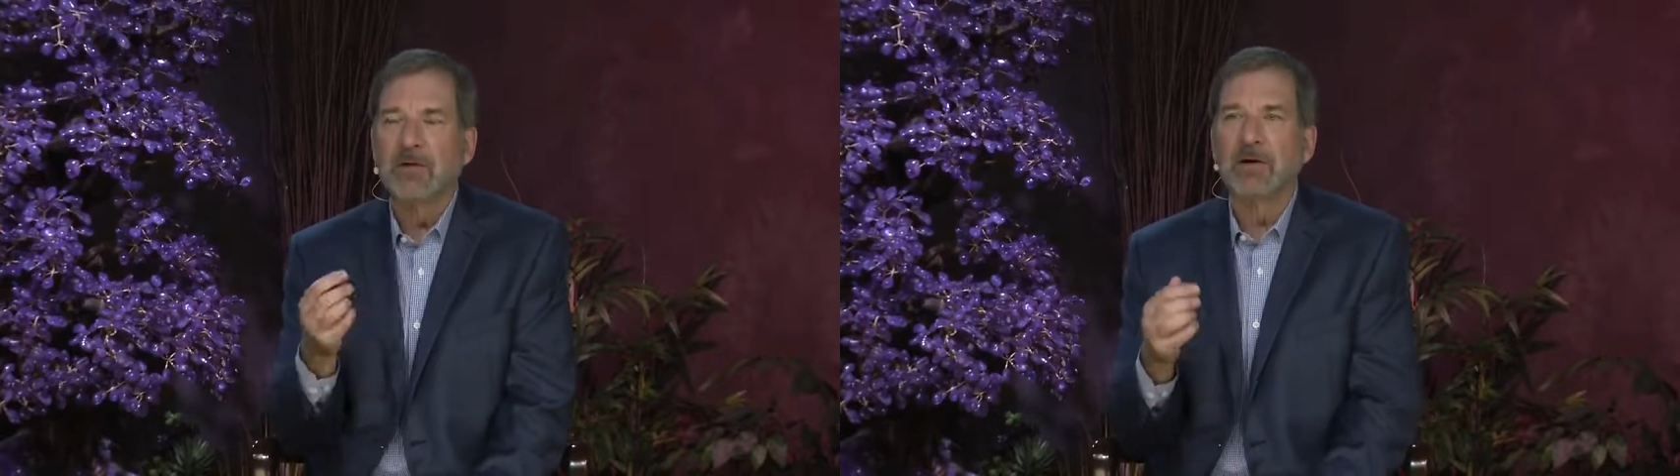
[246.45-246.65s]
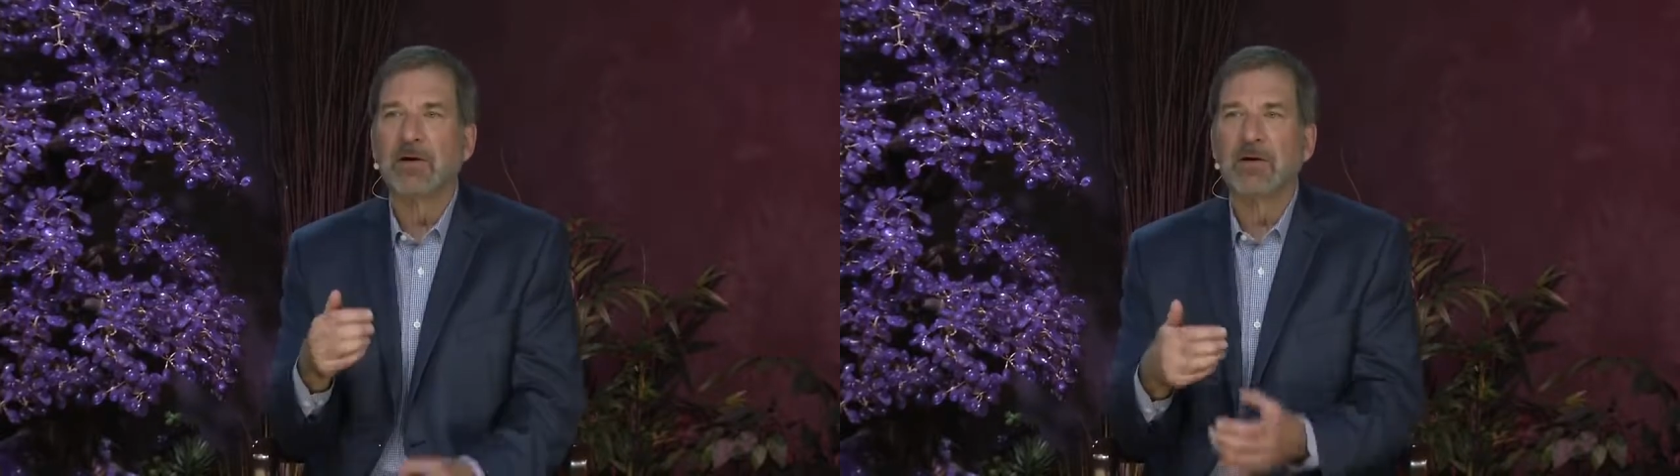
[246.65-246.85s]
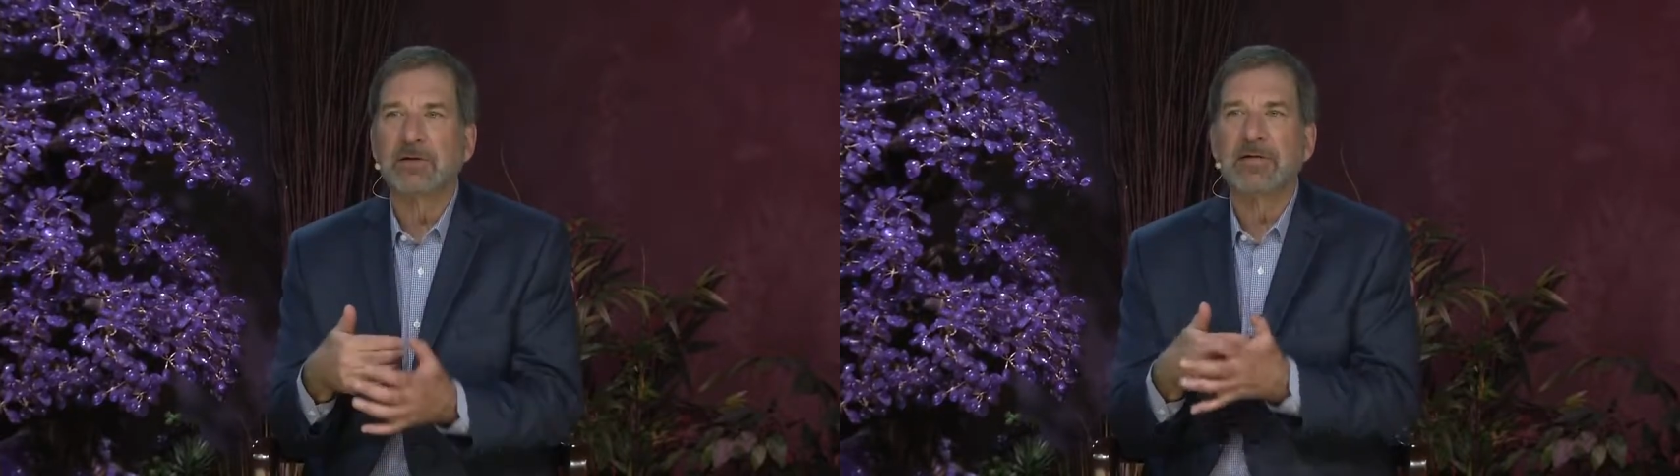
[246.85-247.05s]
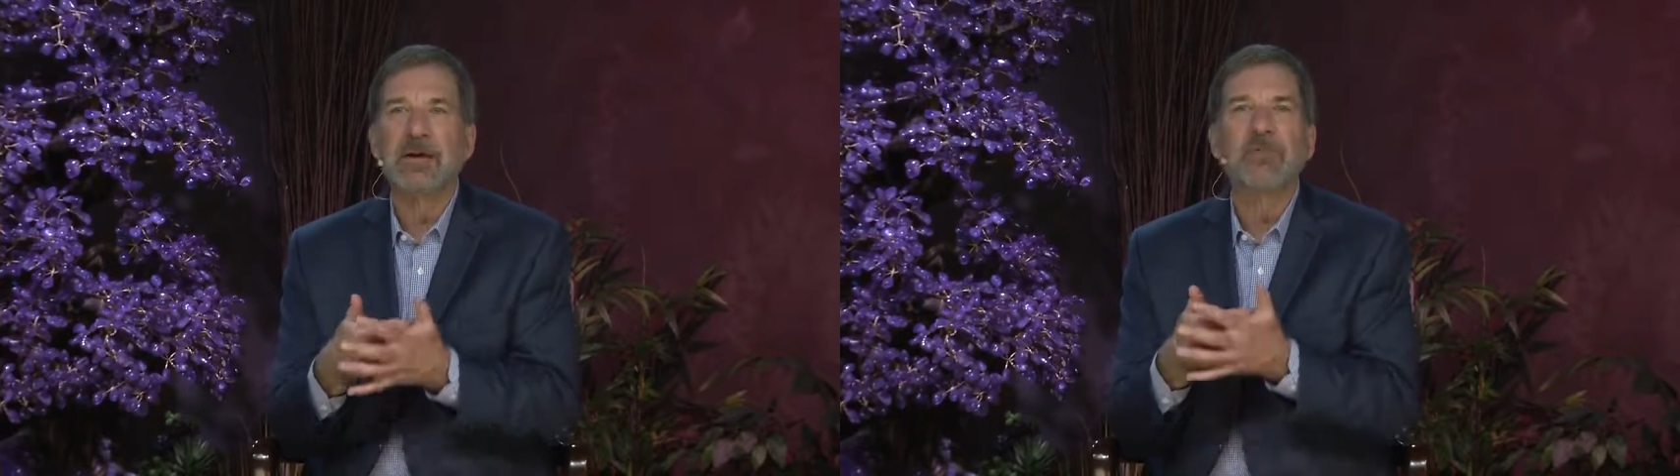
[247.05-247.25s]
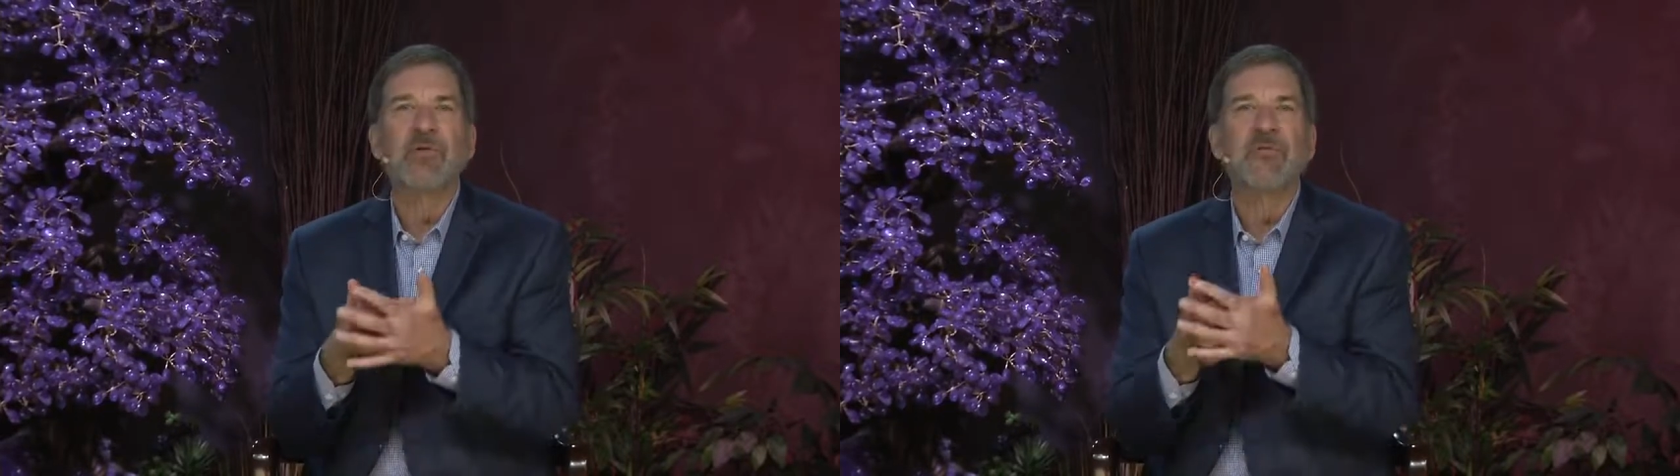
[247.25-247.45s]
a
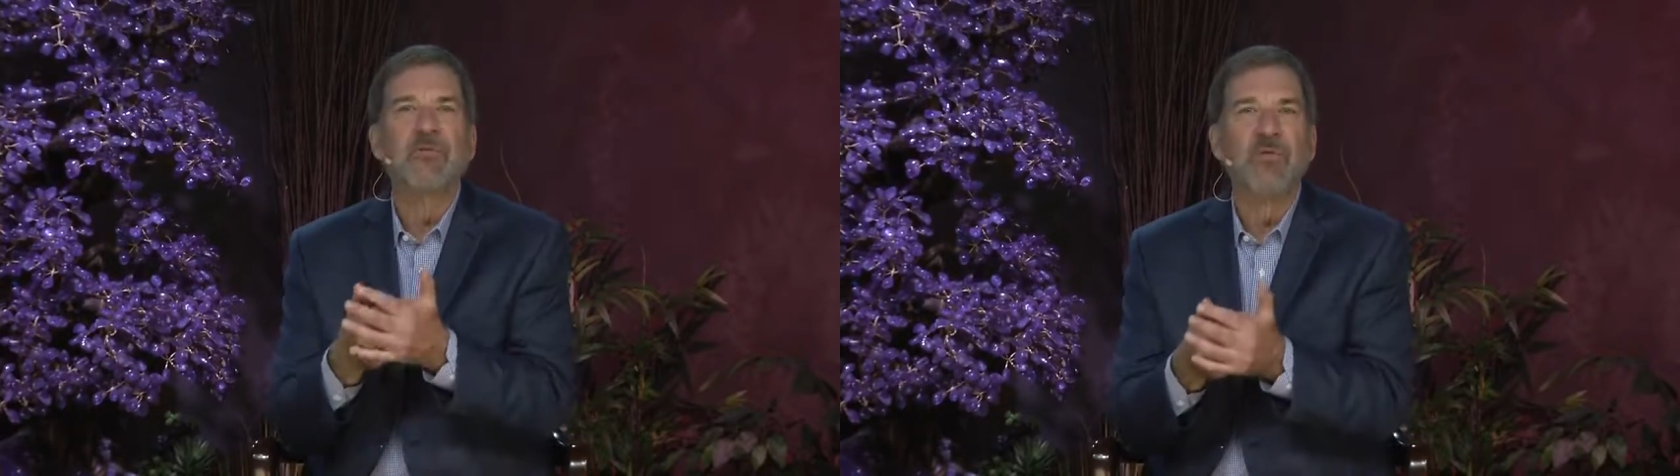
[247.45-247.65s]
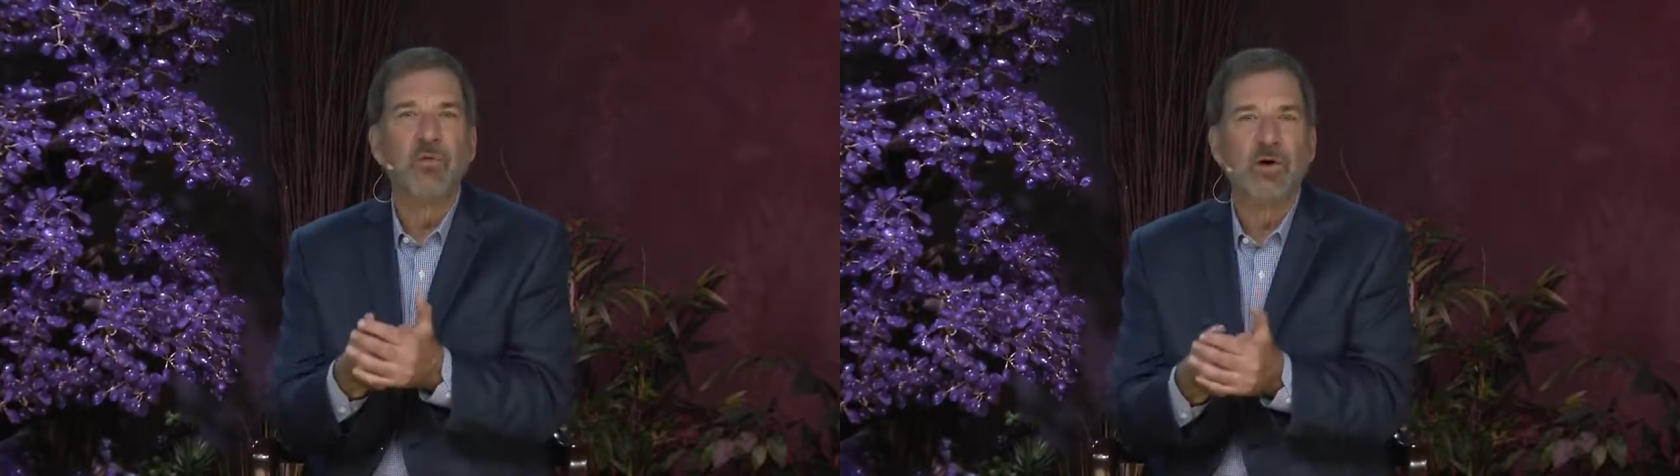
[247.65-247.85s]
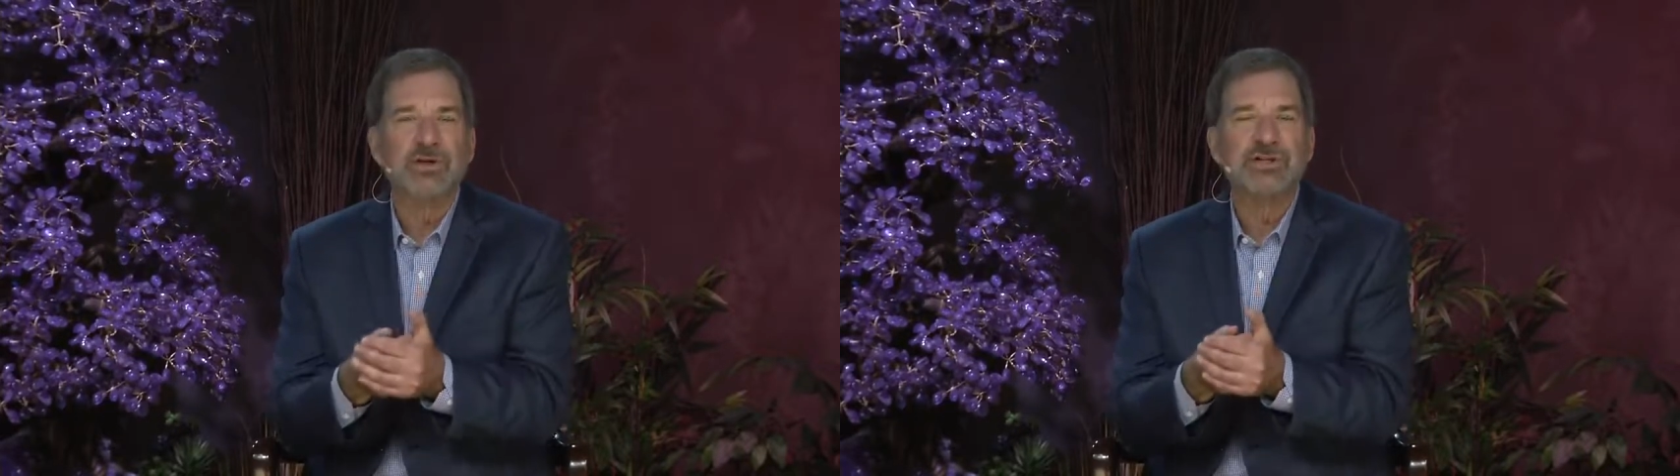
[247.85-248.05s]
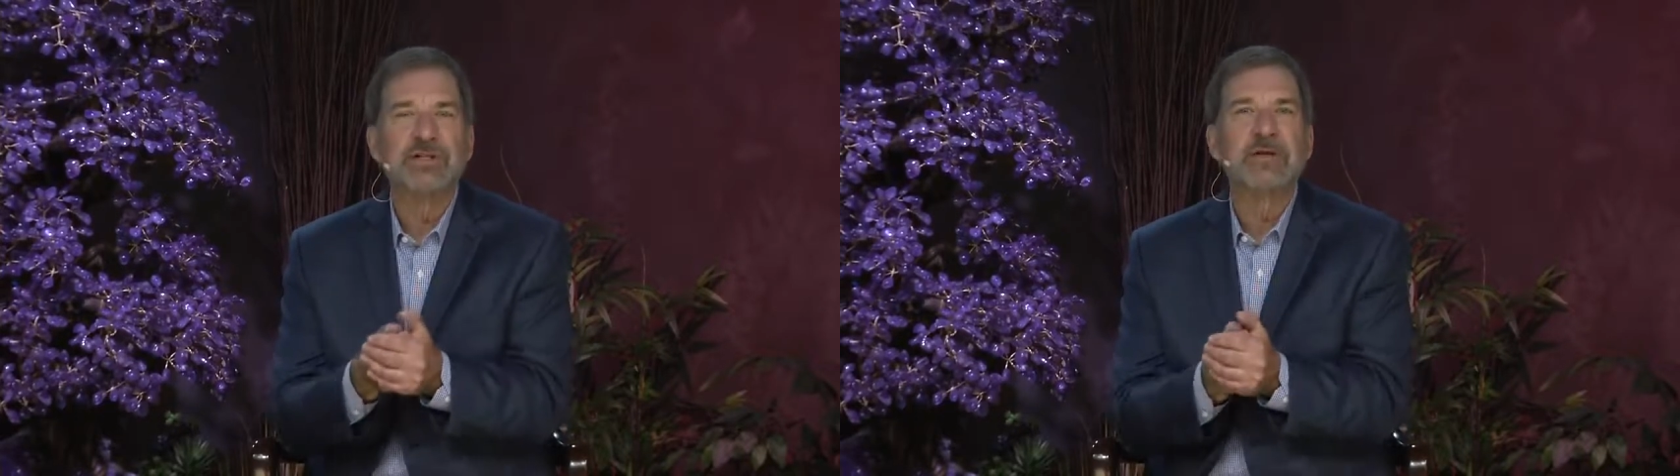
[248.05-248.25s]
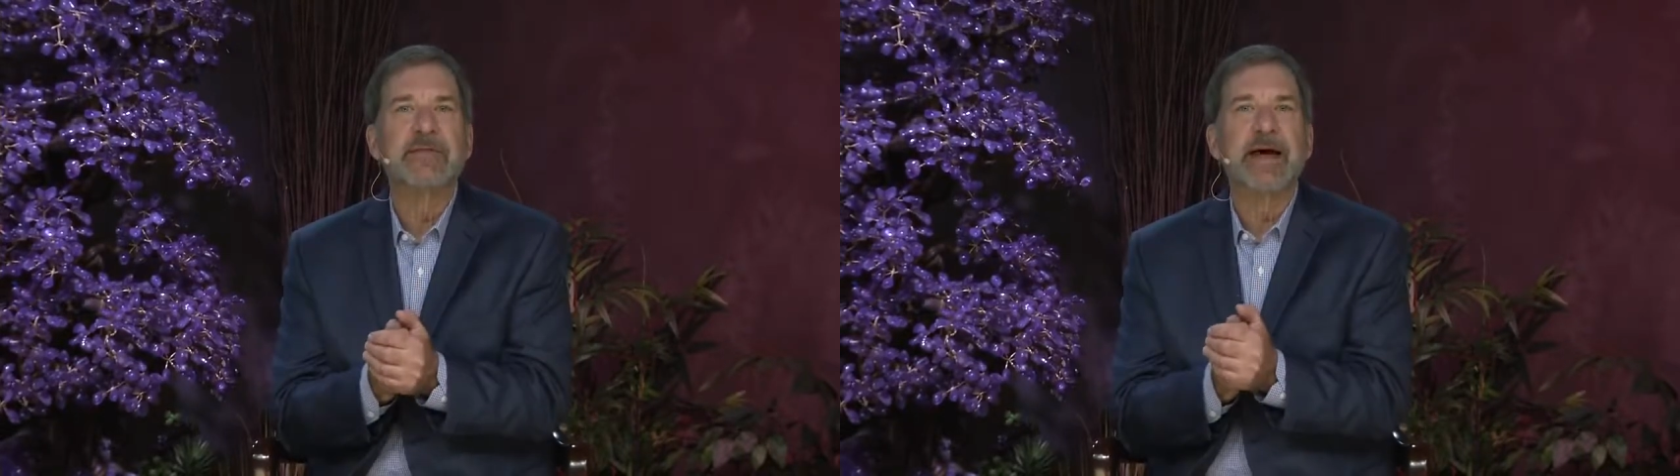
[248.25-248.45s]
type of
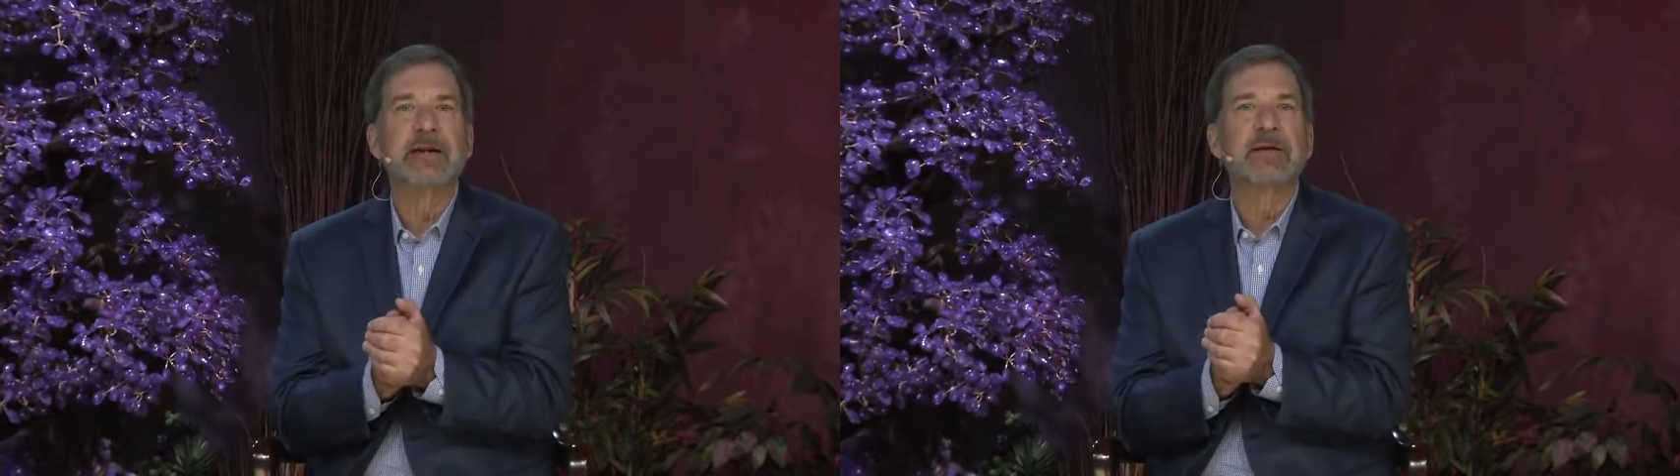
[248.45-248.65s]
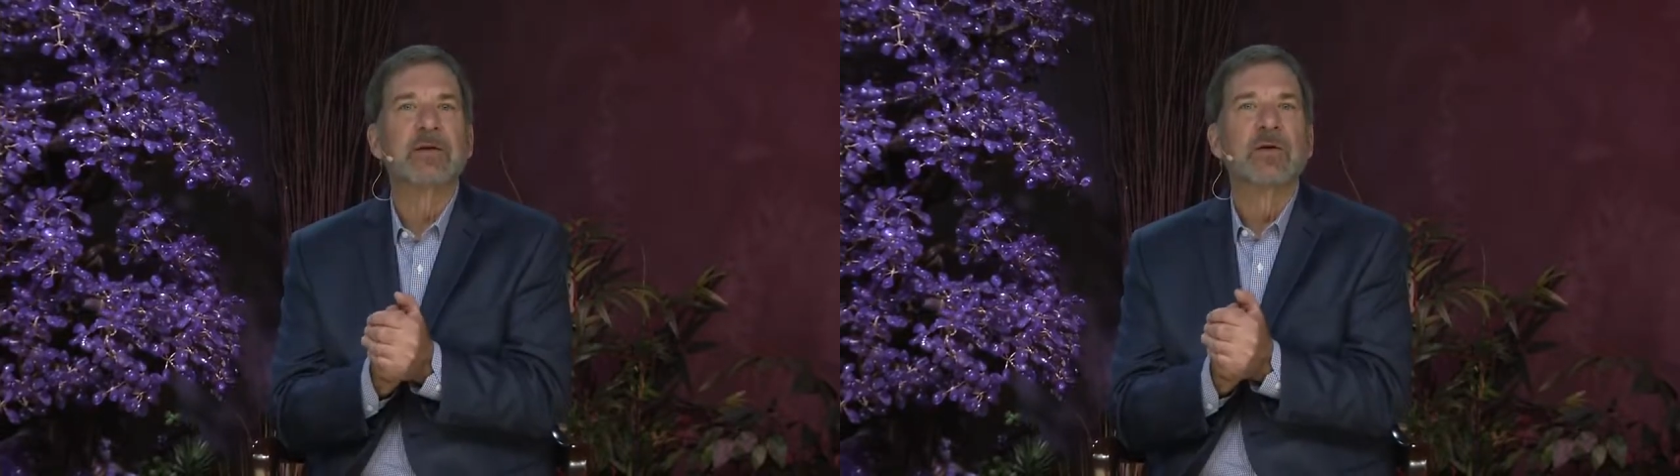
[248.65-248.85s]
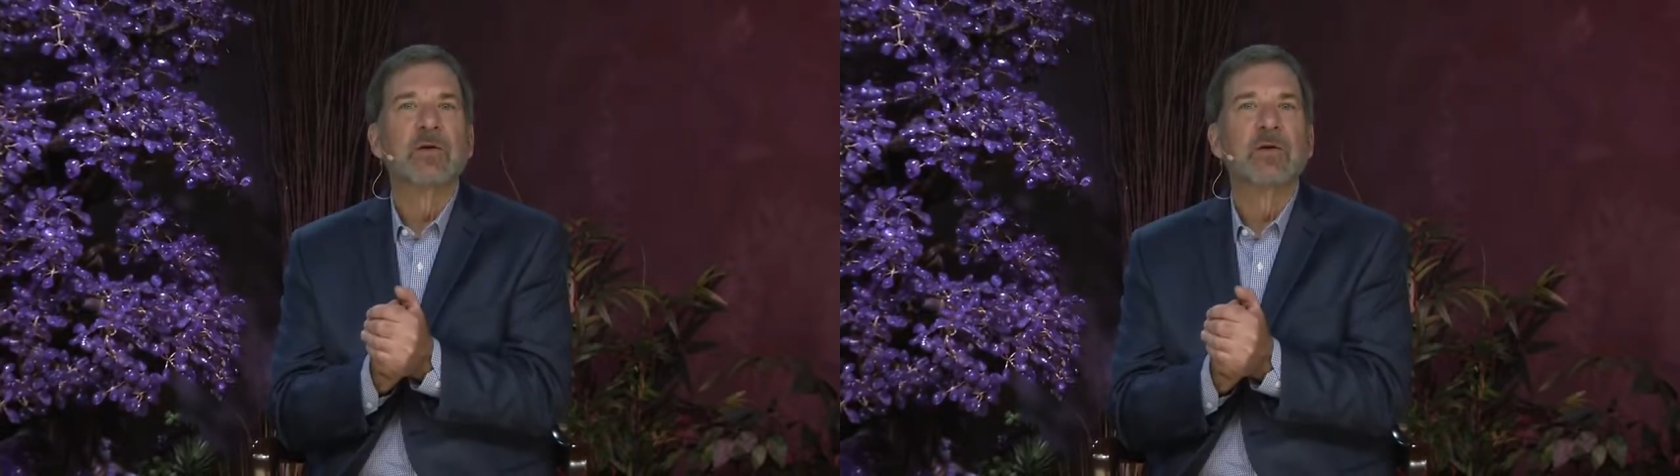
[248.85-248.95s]
force that